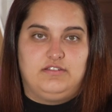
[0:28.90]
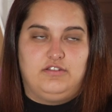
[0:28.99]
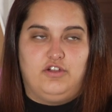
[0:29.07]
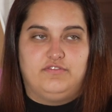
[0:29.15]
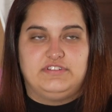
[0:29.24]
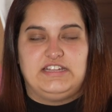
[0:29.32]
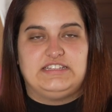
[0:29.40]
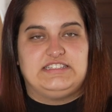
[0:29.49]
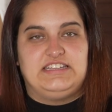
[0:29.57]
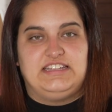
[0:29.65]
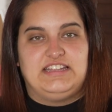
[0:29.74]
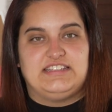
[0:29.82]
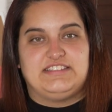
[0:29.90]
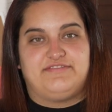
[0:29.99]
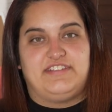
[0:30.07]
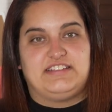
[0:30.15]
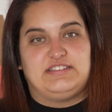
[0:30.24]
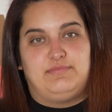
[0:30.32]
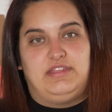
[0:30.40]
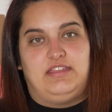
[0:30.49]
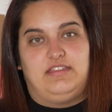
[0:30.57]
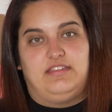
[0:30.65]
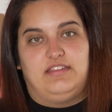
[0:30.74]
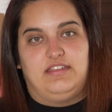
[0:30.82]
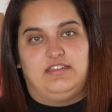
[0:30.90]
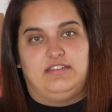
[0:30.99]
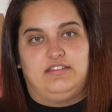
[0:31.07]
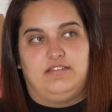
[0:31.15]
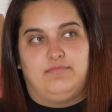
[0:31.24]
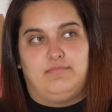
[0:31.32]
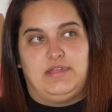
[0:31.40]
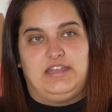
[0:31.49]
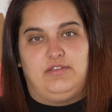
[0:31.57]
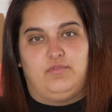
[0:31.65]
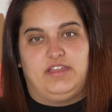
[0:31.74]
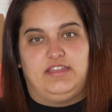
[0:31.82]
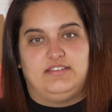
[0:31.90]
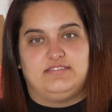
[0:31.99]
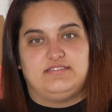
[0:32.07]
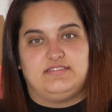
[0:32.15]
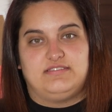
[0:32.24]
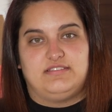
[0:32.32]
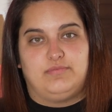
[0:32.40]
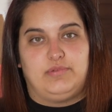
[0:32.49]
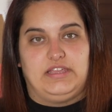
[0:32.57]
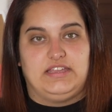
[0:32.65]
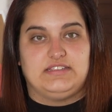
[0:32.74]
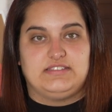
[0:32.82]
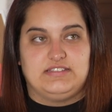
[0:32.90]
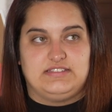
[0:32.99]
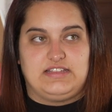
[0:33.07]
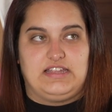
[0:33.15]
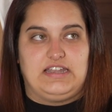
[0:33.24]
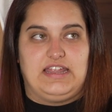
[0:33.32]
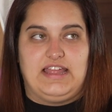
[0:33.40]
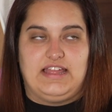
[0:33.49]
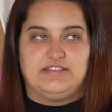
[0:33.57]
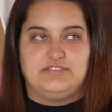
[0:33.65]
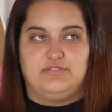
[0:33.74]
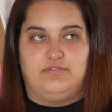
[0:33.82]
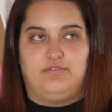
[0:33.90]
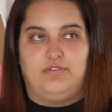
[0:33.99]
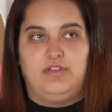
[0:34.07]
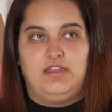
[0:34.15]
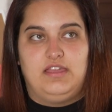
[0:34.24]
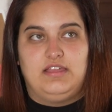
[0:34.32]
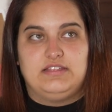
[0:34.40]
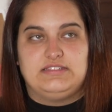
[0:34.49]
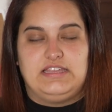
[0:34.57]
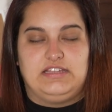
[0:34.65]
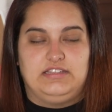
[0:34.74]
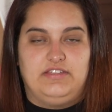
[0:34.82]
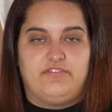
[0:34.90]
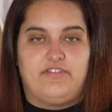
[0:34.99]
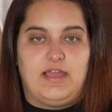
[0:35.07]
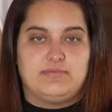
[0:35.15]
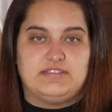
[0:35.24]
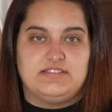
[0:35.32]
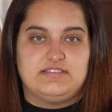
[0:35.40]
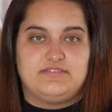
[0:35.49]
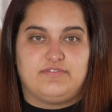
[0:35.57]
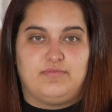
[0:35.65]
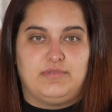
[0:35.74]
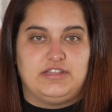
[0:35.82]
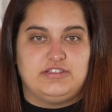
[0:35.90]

COVID-19 has affected me in many ways. The biggest is that I had to take a leave of absence from my